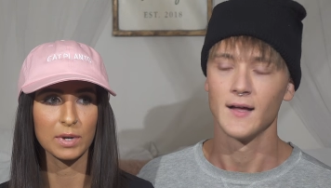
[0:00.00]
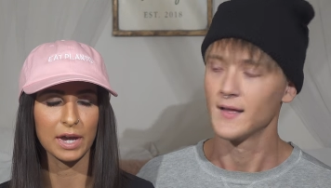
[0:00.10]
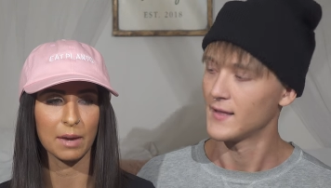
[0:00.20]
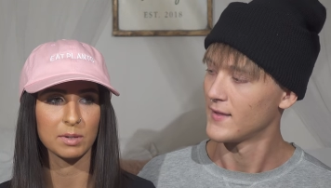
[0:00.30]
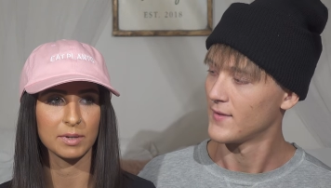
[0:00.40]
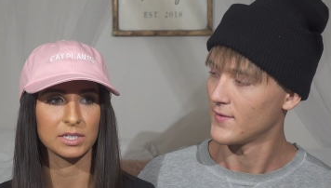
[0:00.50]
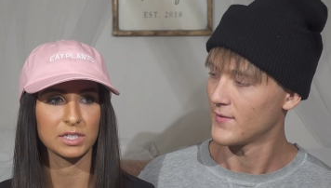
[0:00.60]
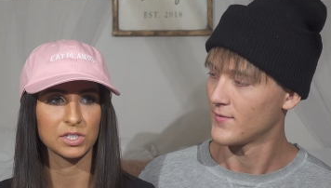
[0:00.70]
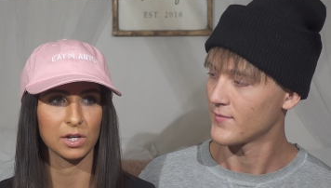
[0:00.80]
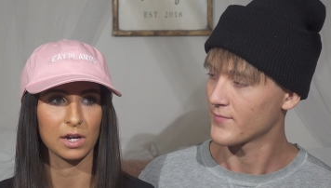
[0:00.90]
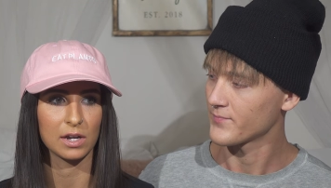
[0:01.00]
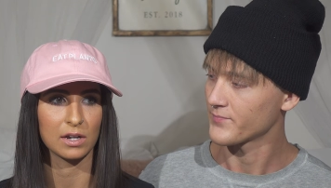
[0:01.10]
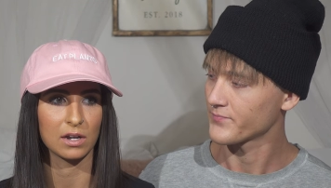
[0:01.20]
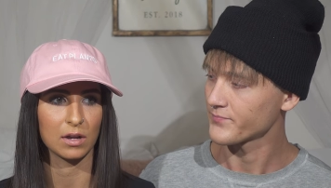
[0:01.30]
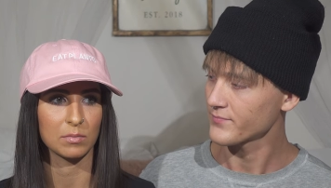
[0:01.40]
Speaker 1: the way, I mean, my sister
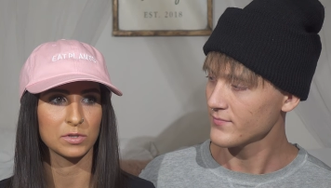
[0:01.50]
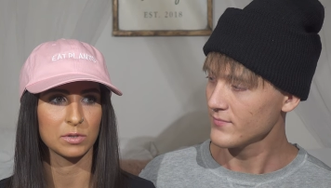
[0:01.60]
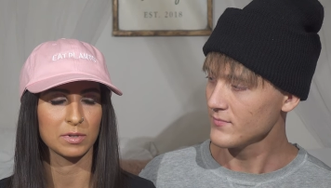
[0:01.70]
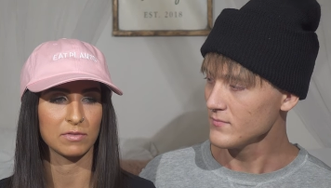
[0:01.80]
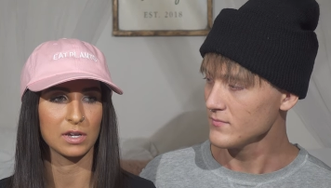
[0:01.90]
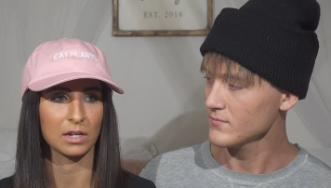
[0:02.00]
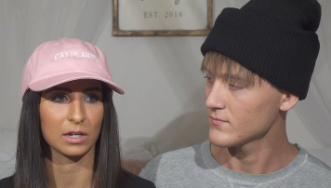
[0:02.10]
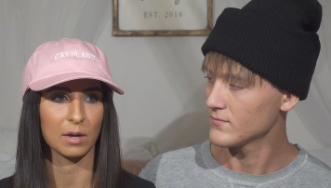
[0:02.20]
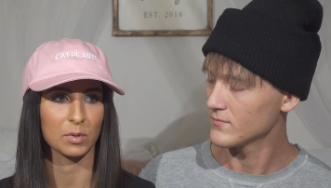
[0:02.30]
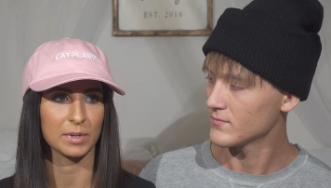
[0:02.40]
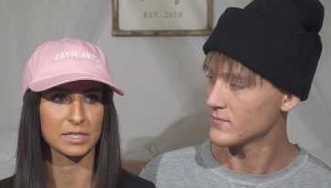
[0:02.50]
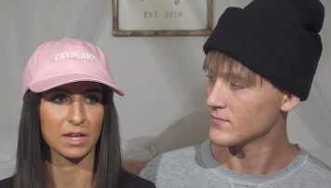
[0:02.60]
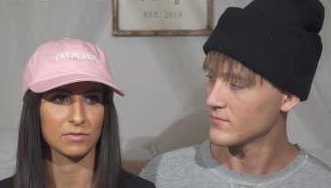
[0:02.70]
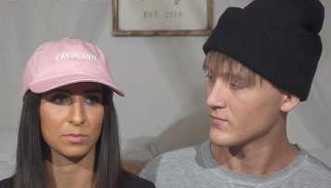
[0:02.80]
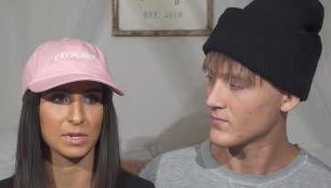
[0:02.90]
ended up, she went vegan a couple weeks
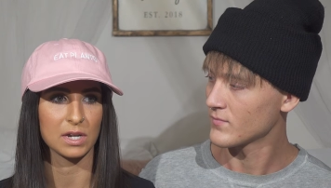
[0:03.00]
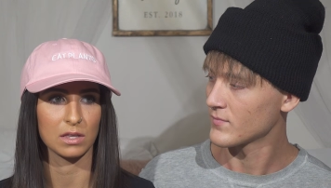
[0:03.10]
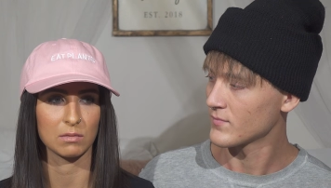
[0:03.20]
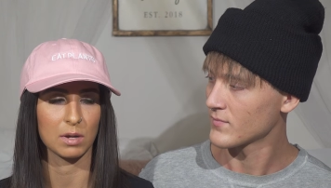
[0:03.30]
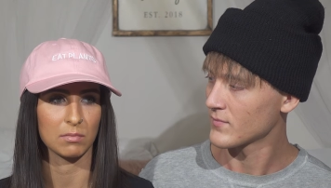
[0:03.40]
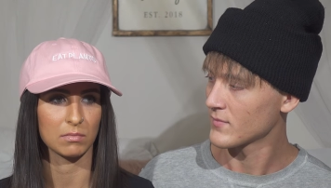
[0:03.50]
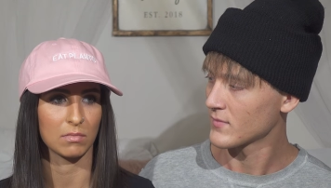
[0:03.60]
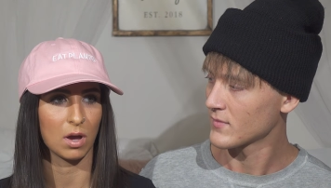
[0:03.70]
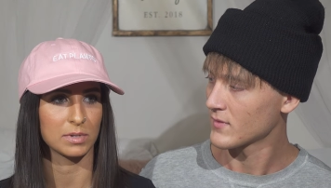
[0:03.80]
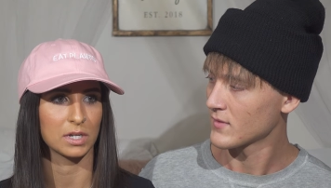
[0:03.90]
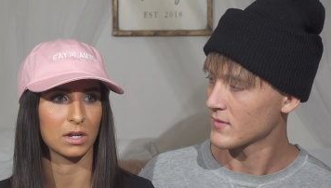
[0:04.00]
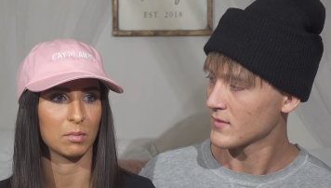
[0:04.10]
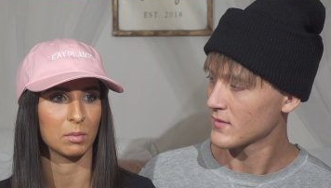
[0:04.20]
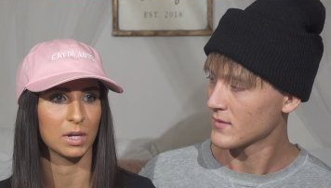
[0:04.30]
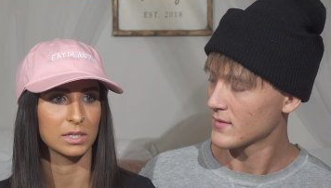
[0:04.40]
after me, and then my mom did a
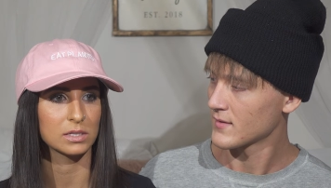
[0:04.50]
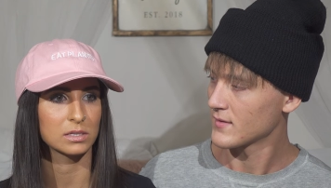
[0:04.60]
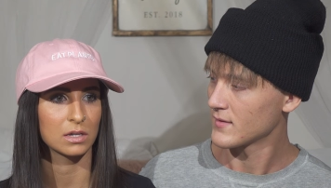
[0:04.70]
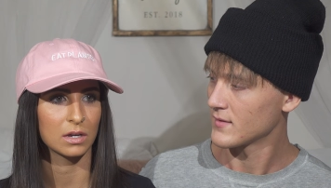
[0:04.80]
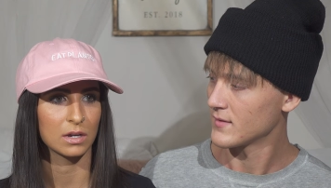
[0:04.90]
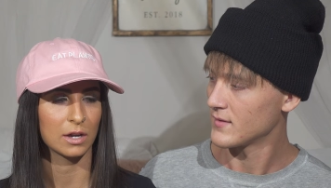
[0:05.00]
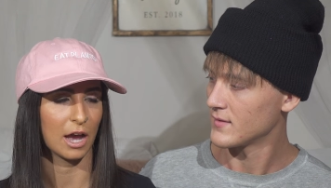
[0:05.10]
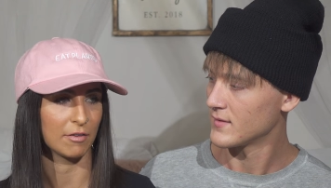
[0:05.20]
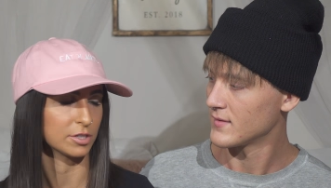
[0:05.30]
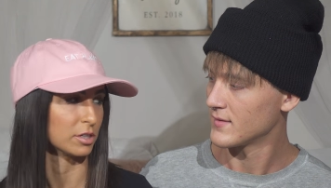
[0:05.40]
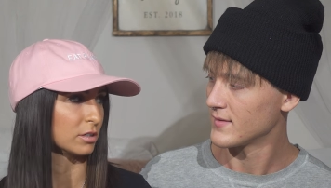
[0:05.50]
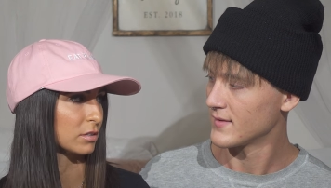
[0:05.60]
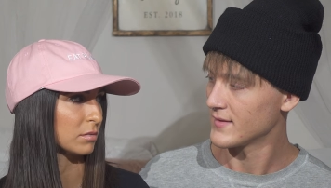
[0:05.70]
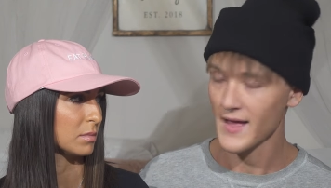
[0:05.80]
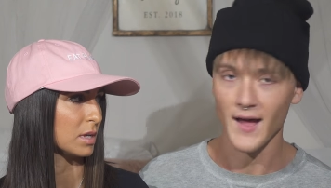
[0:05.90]
couple months after
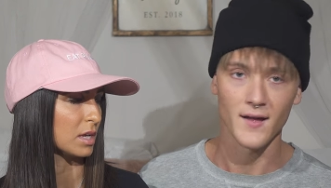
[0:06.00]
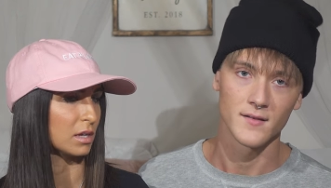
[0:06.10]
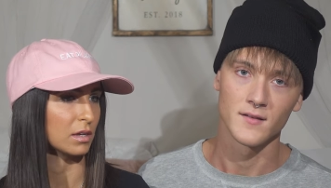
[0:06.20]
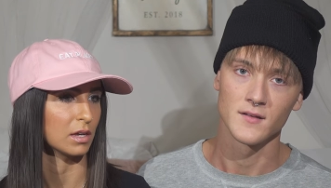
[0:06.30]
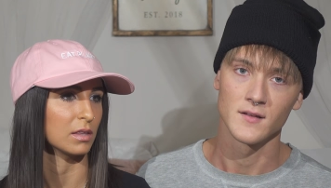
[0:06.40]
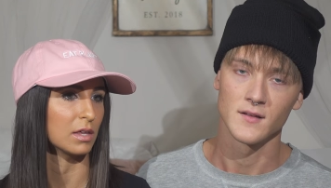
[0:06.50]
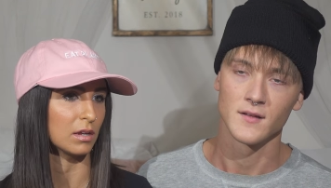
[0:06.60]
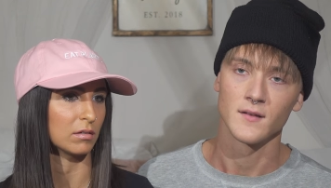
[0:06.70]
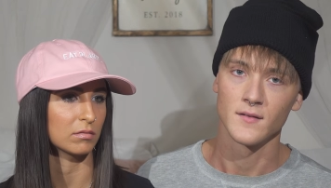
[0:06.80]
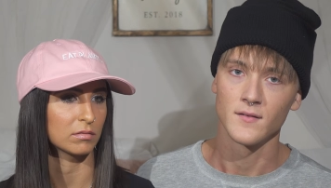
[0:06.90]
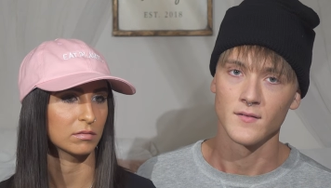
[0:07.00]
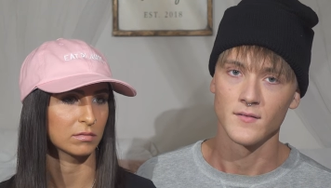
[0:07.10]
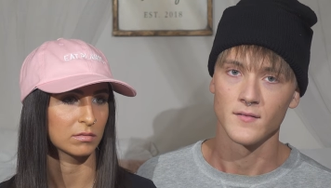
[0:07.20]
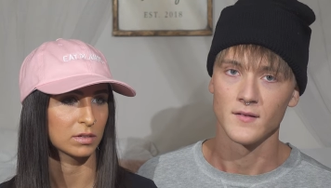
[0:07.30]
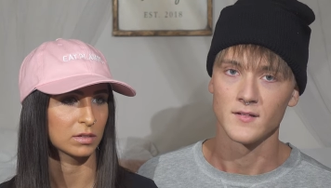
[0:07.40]
Speaker 2: me,
Speaker 1: and then...
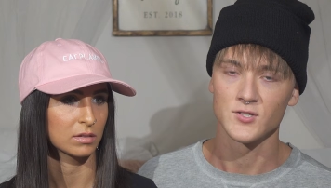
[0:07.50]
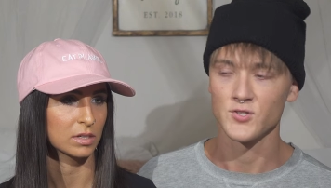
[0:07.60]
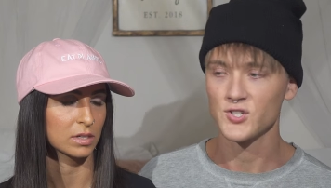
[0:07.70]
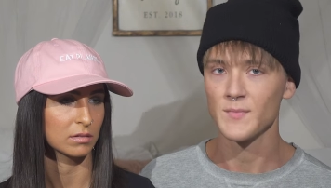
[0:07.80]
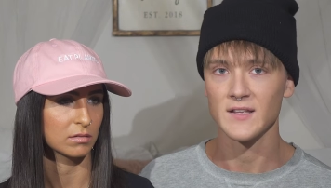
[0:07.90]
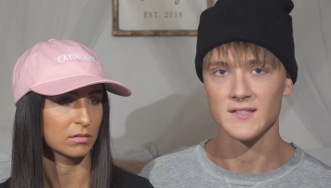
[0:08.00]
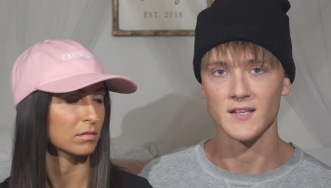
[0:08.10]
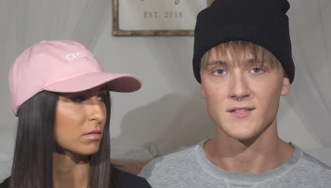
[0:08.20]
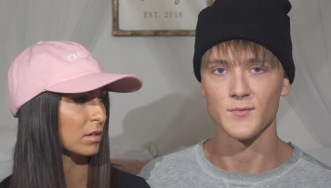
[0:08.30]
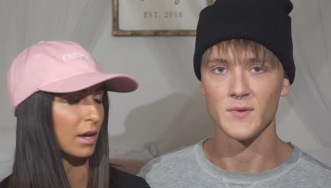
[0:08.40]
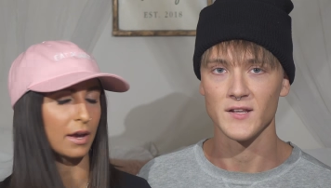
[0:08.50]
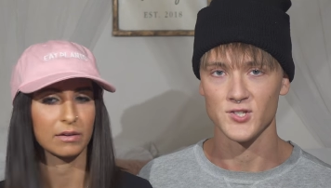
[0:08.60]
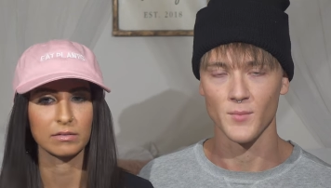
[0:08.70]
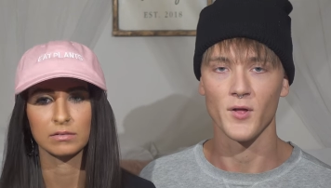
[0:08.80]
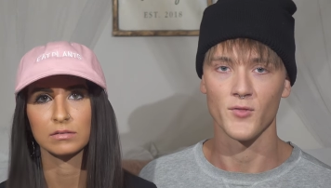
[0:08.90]
Speaker 2: So it just made sense for me to
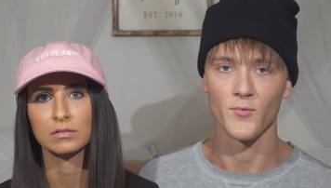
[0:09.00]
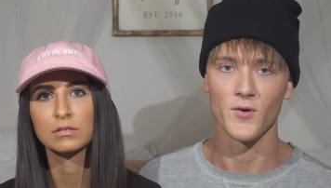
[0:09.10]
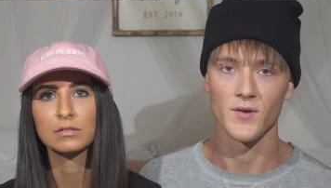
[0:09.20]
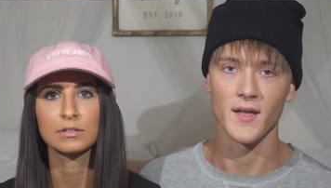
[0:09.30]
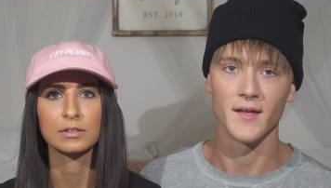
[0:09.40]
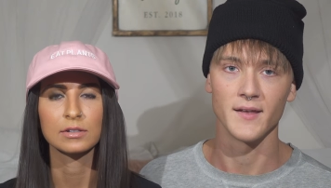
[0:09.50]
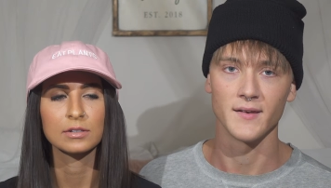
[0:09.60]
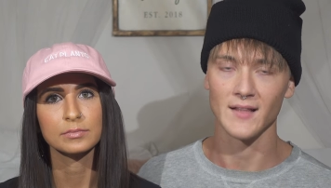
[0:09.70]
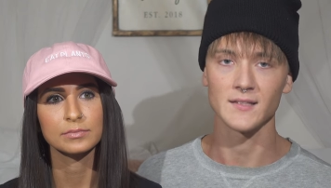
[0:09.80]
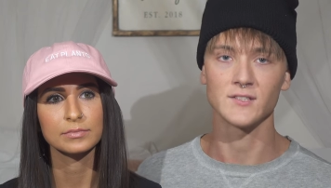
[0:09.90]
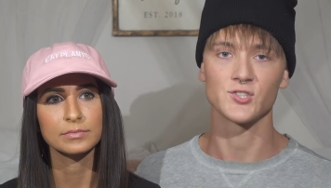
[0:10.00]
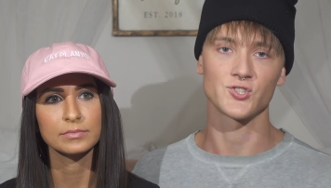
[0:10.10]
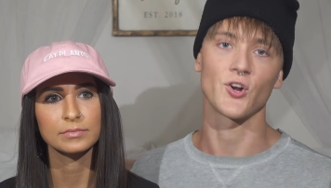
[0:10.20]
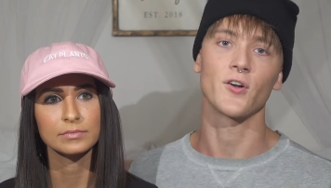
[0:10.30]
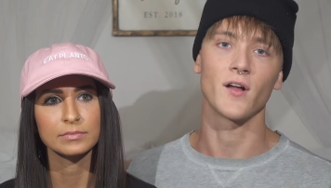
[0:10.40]
jump on the road and at least
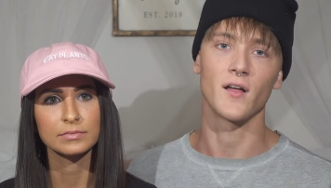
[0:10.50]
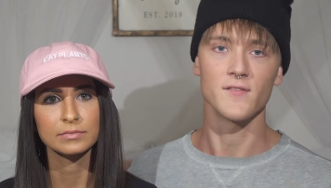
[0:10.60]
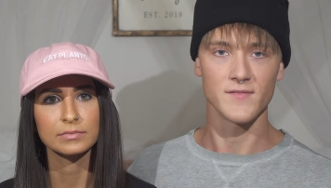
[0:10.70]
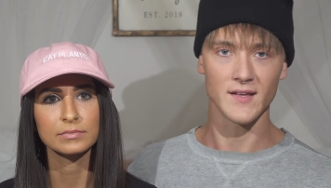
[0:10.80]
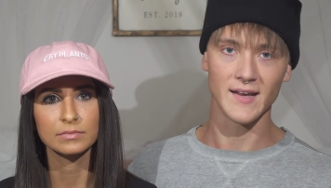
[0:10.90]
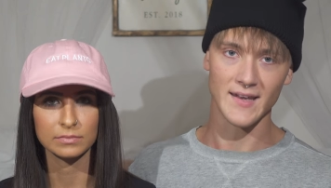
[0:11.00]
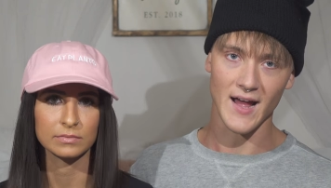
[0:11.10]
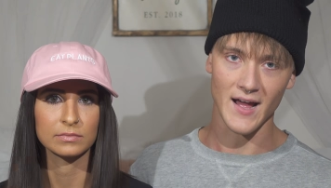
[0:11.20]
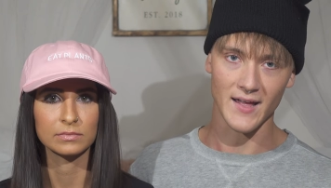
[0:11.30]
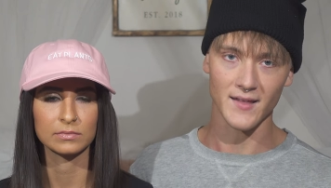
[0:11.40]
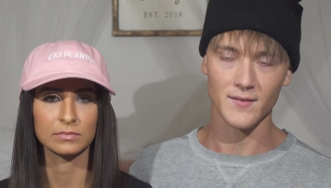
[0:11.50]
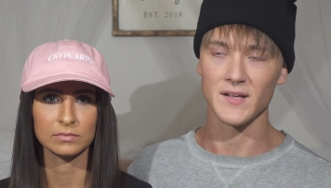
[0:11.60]
start on the vegan diet,